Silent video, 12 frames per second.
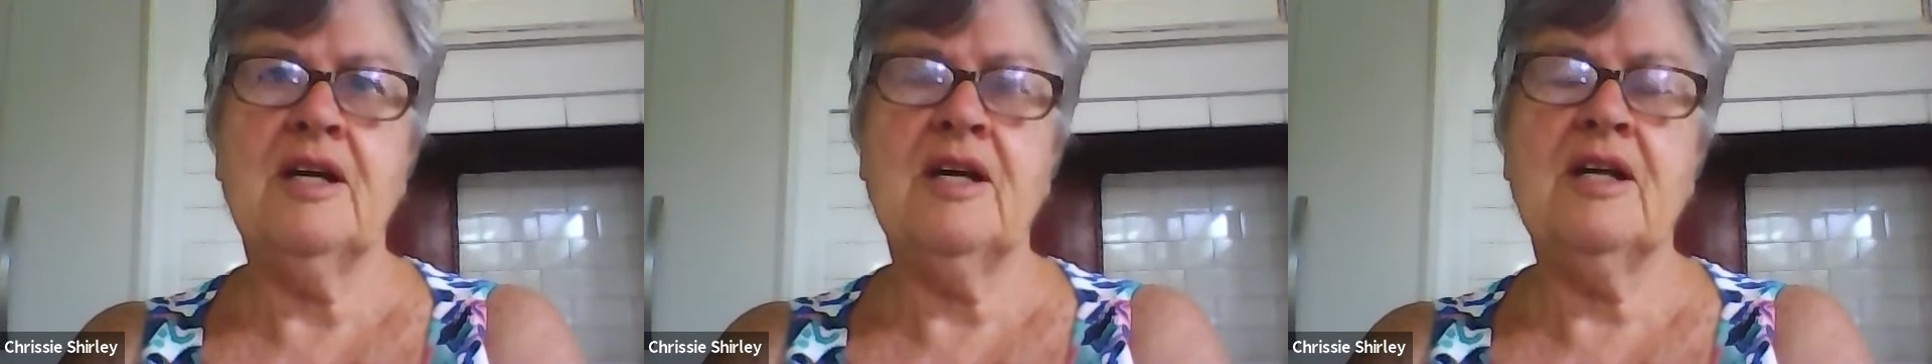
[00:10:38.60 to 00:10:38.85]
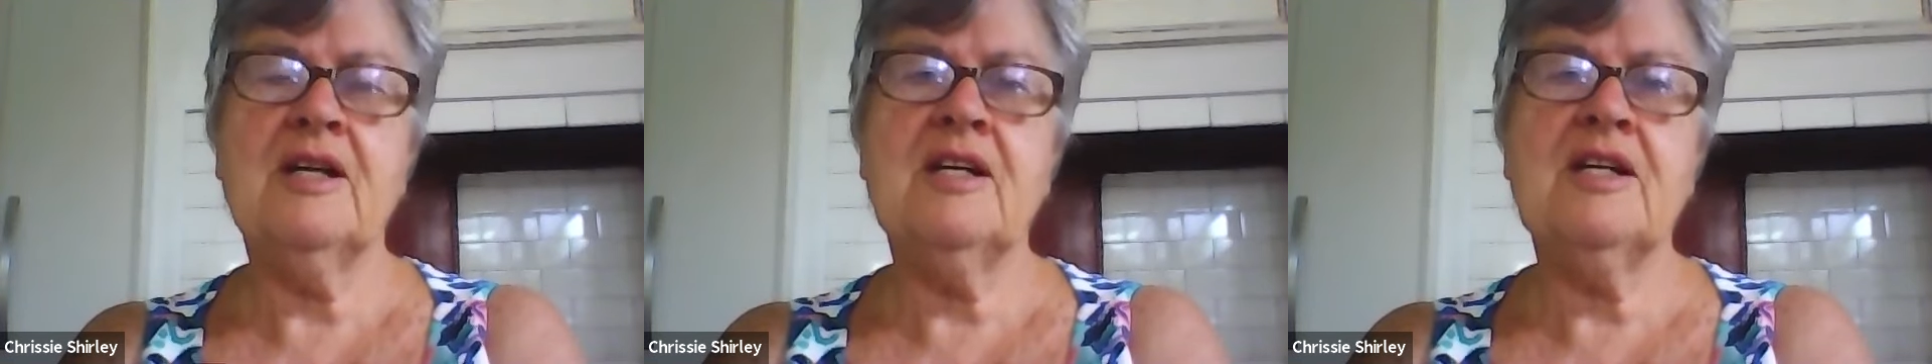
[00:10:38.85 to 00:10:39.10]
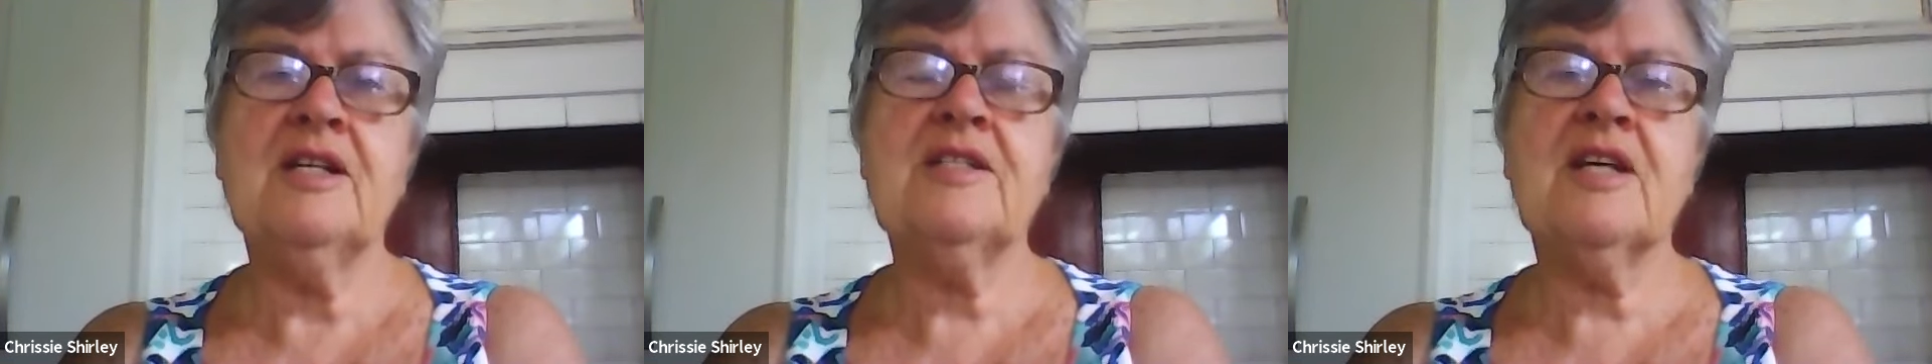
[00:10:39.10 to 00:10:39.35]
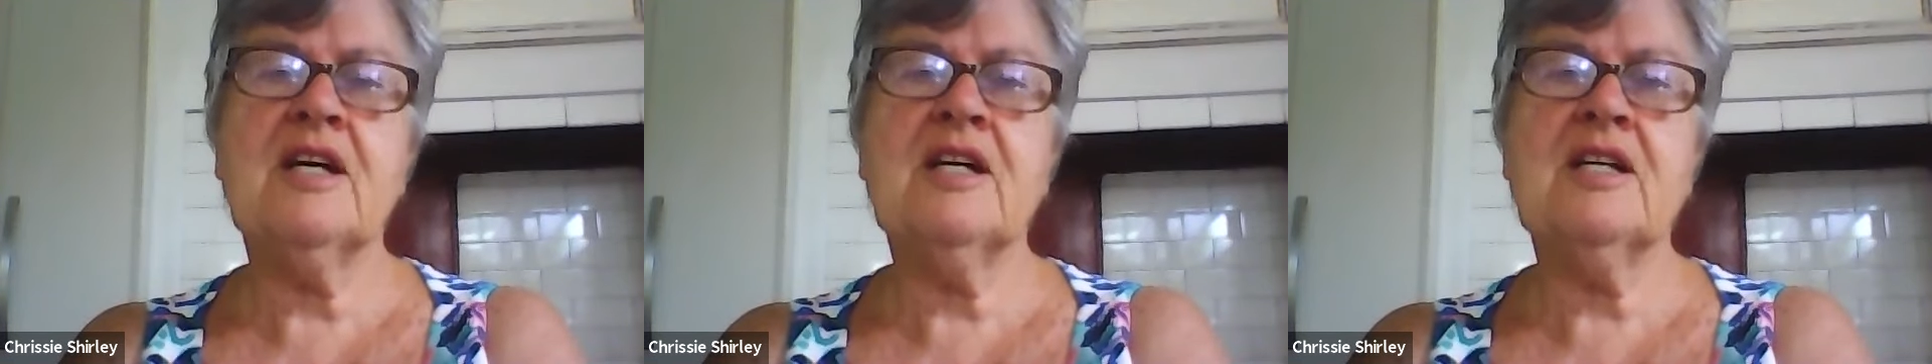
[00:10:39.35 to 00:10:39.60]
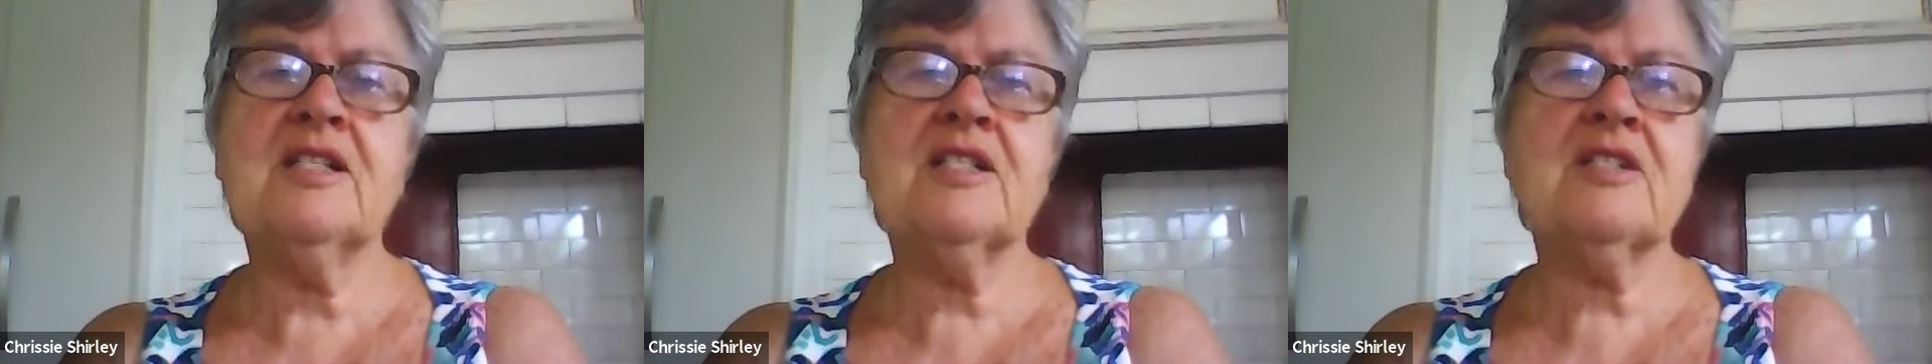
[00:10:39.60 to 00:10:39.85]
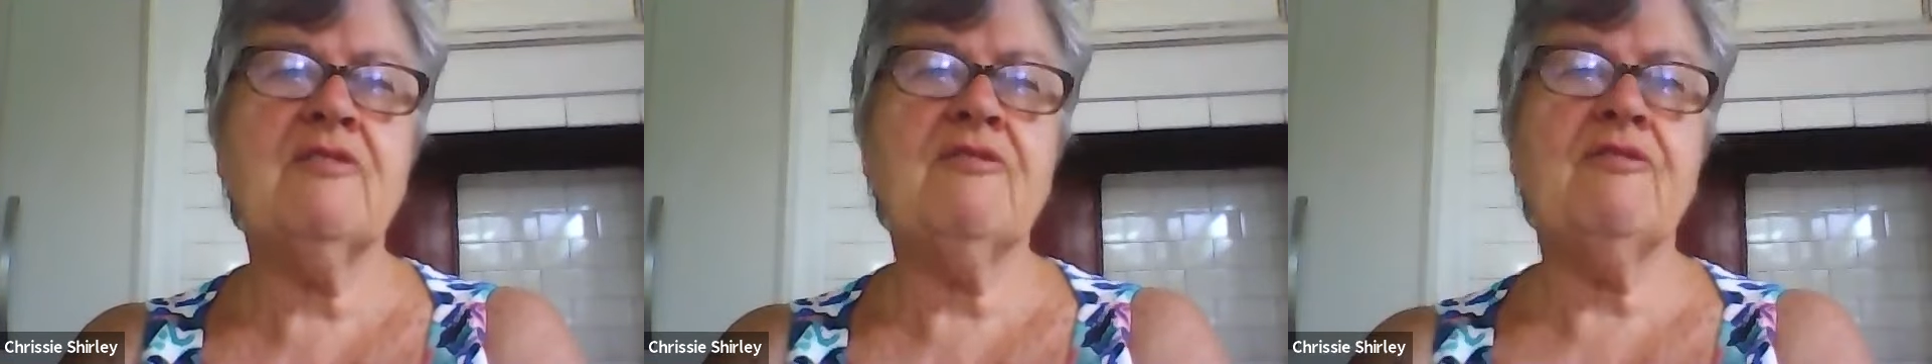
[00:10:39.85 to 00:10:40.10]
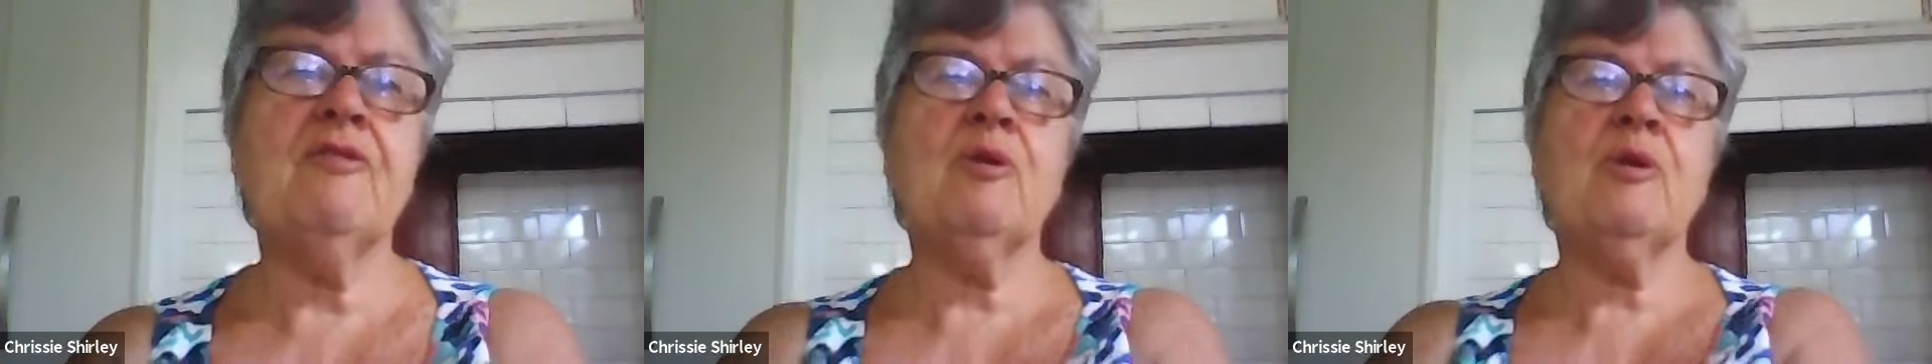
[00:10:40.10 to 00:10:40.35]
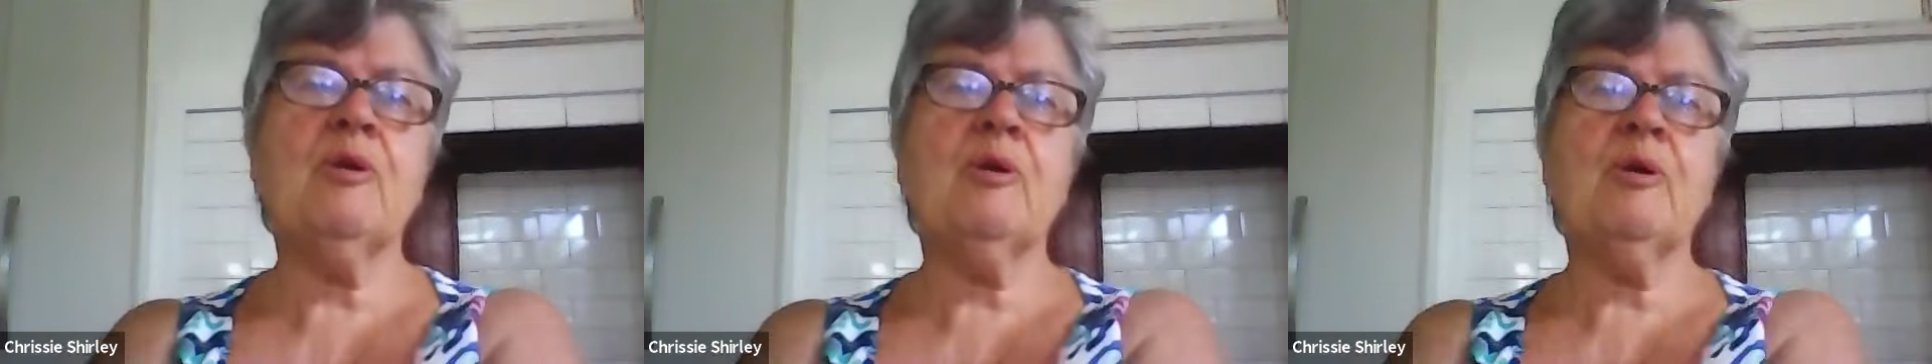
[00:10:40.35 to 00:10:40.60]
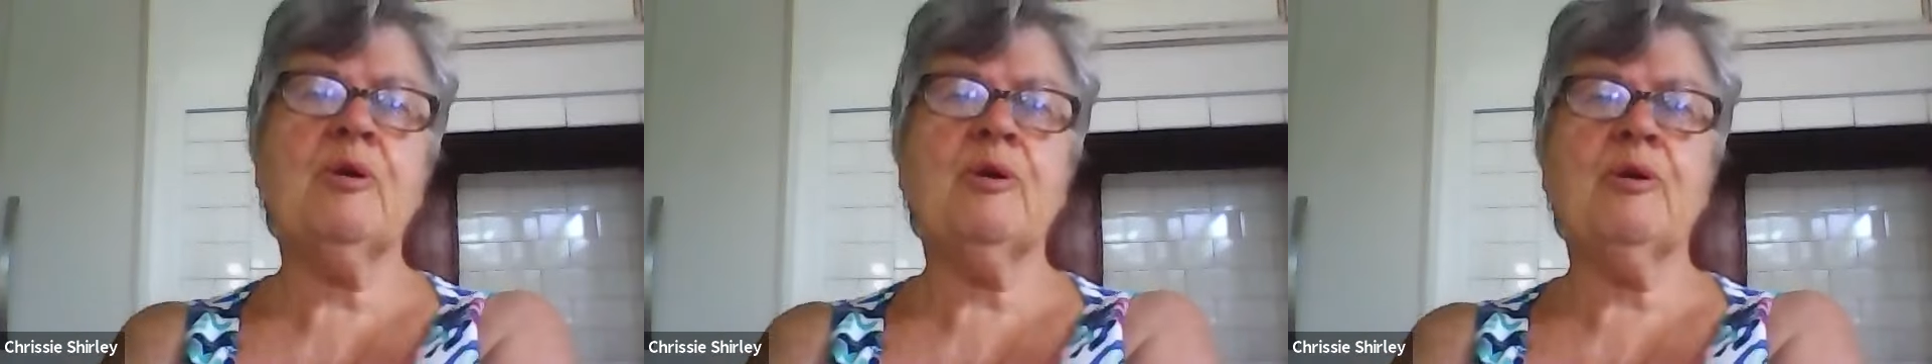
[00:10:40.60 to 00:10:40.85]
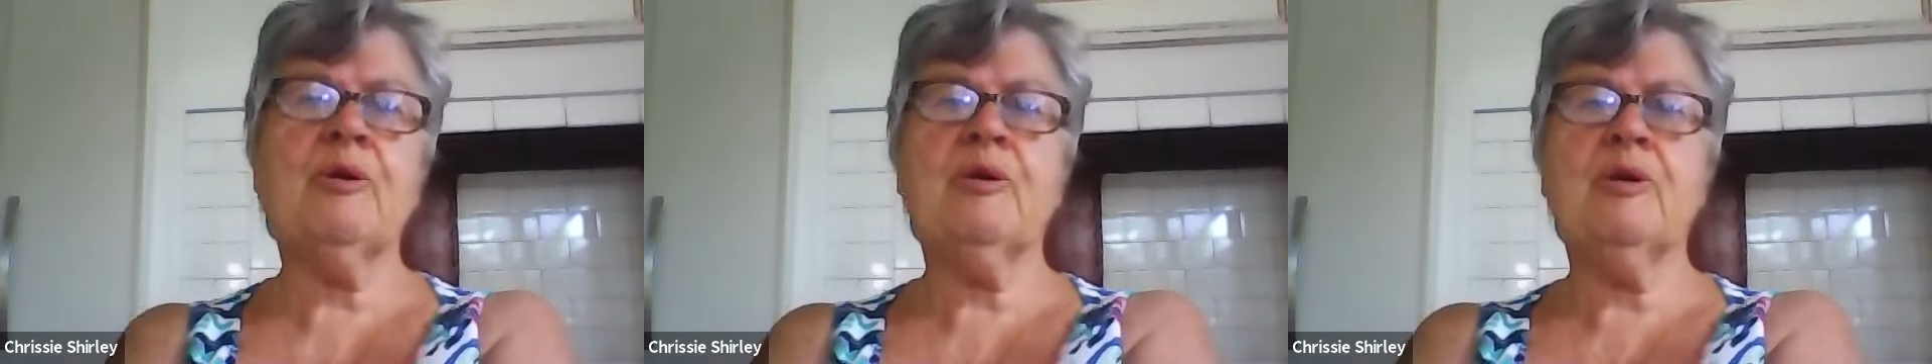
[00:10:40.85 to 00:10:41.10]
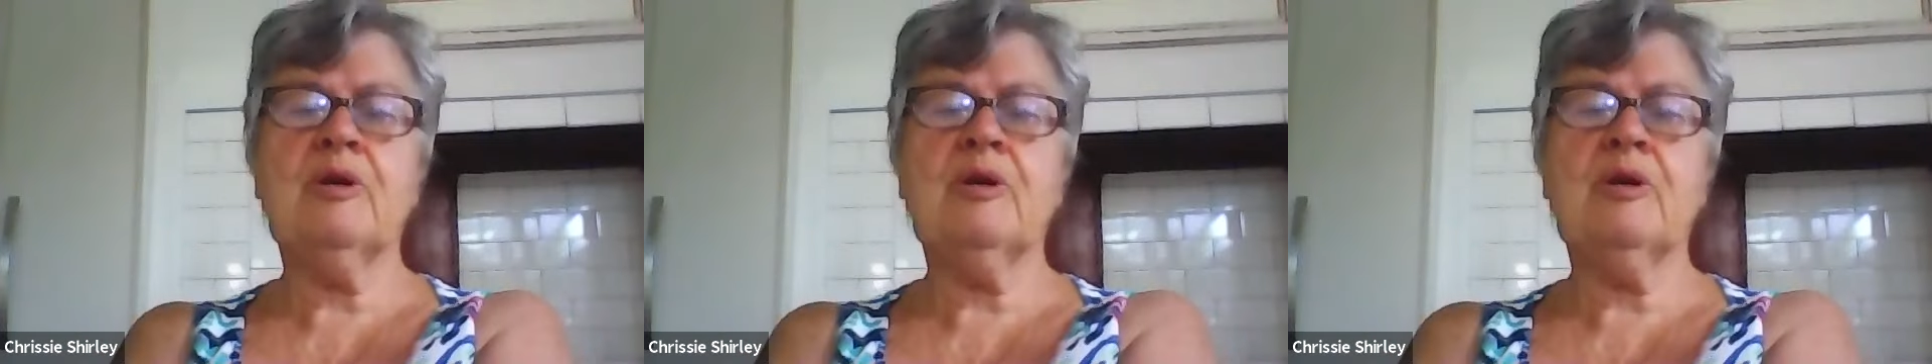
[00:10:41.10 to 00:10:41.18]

And let's ask for,